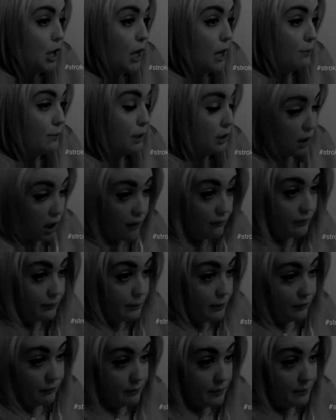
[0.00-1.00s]
a lot of the
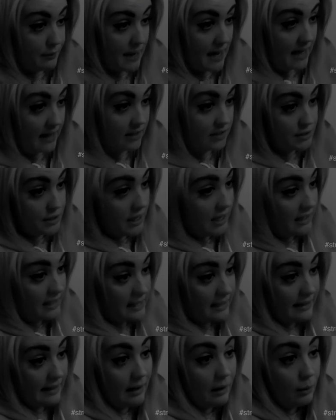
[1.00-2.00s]
movement back, so I
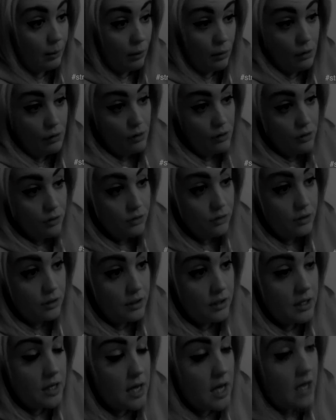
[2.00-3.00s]
can now walk,